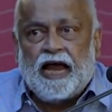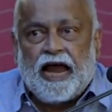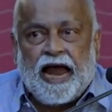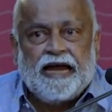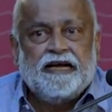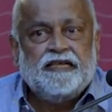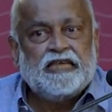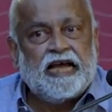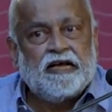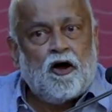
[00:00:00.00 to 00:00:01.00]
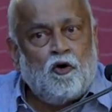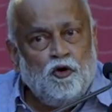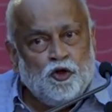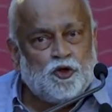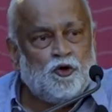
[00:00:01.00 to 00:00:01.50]
And it is
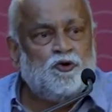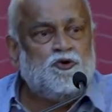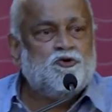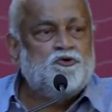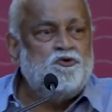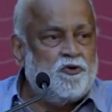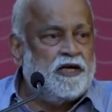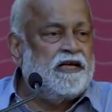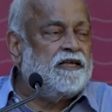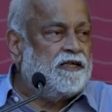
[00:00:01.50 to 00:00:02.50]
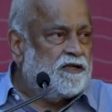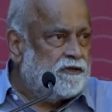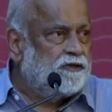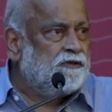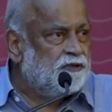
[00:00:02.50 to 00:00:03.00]
also true
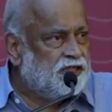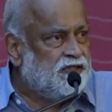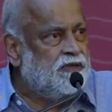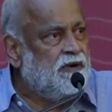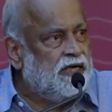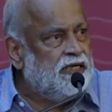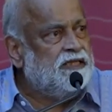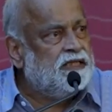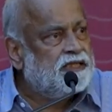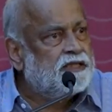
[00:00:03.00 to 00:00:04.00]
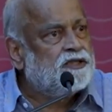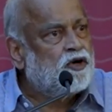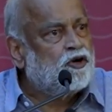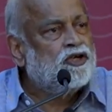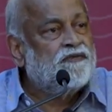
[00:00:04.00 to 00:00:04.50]
to just remind us that this is
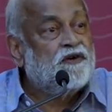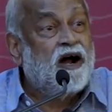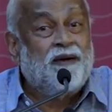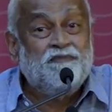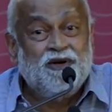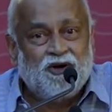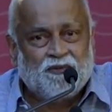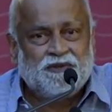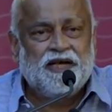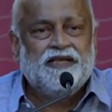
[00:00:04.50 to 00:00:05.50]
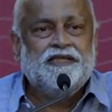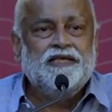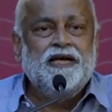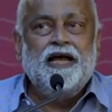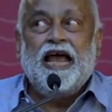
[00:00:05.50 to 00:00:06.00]
not only for humble objects,
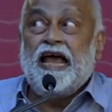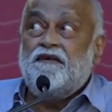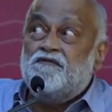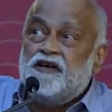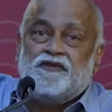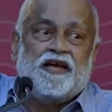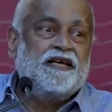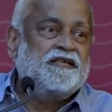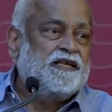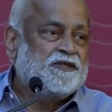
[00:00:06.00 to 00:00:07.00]
everything in this